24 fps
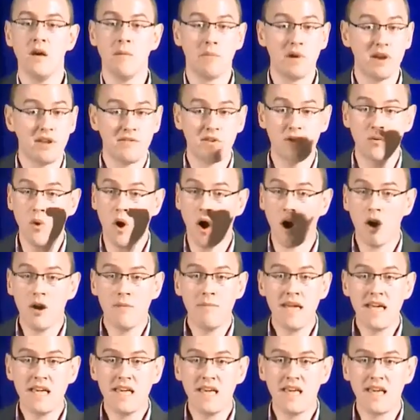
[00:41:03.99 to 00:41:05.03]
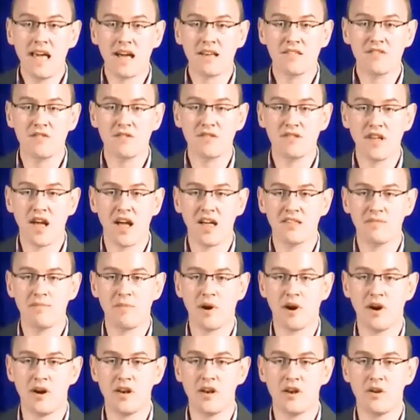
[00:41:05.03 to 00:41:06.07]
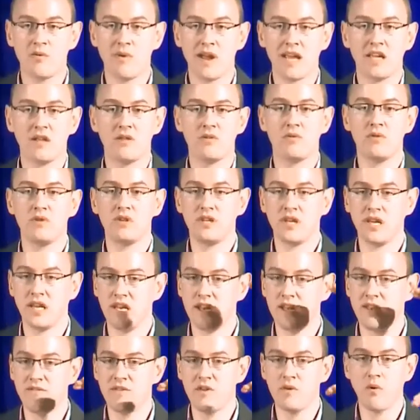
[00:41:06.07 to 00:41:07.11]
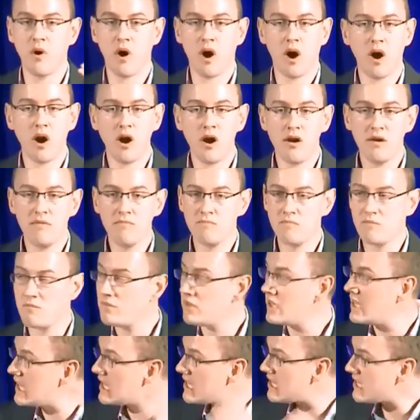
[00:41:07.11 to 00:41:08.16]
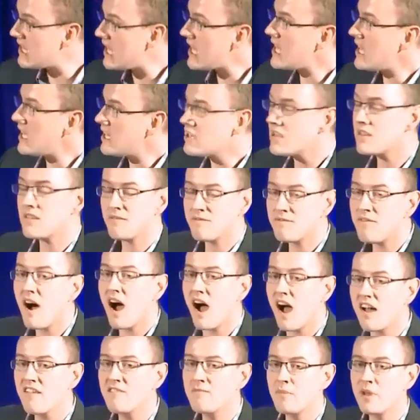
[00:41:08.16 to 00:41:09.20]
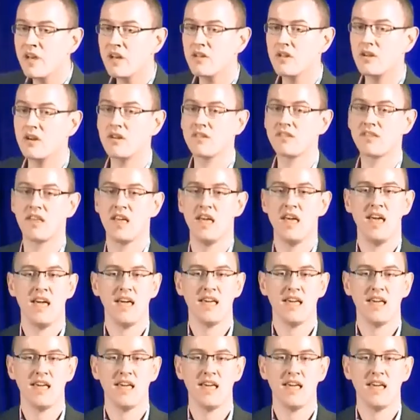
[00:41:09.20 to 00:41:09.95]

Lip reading: But if you are making exercise part of your regular routine, if you are sticking to the 5 pillars,